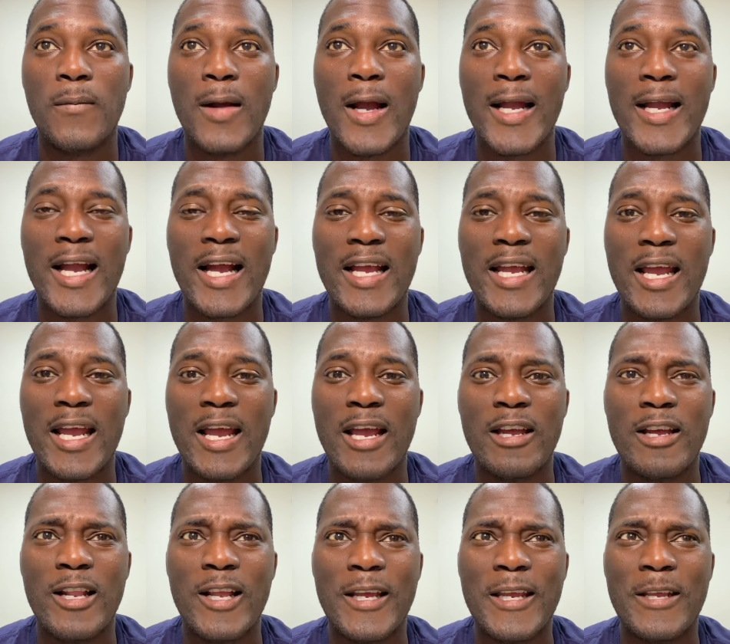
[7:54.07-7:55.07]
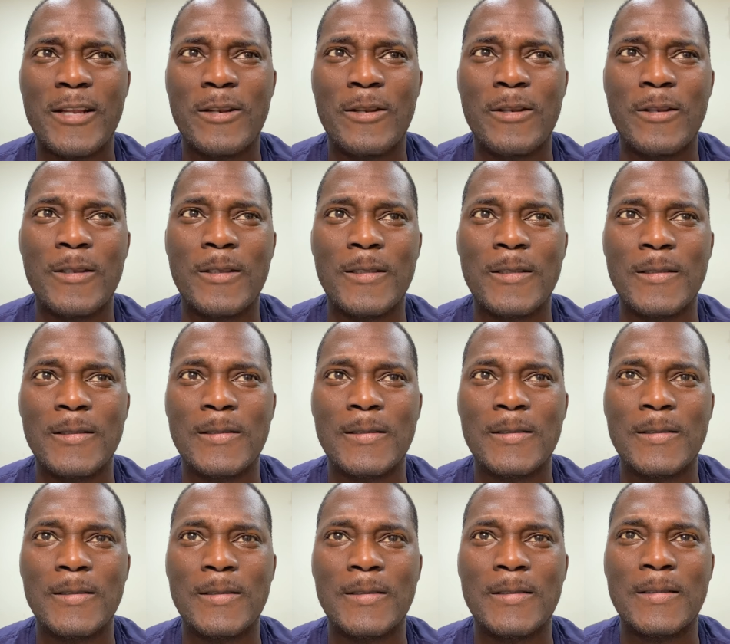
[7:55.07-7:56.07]
got here like
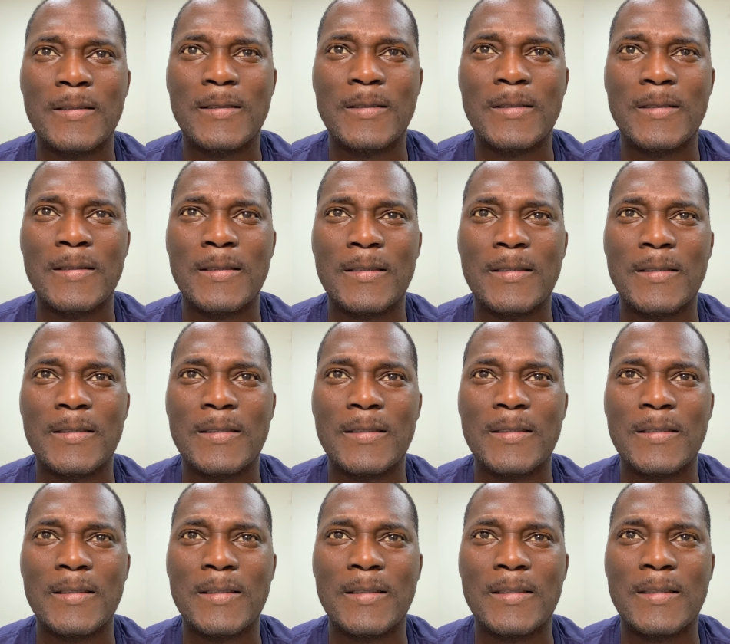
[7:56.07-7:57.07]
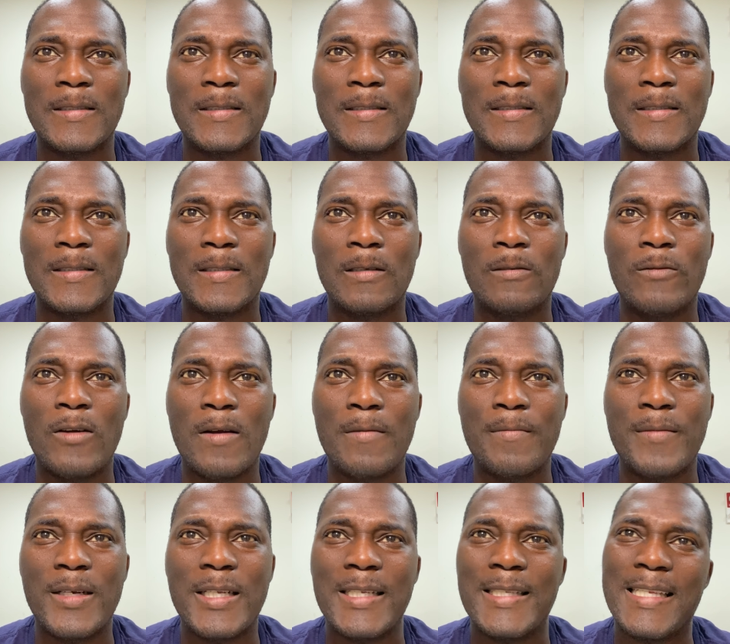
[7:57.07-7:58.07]
in November,
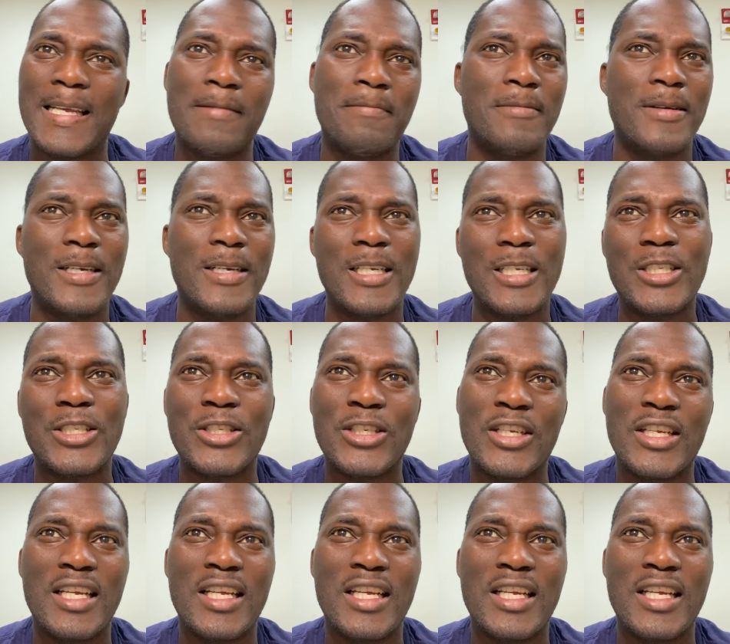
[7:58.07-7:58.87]
December-ish.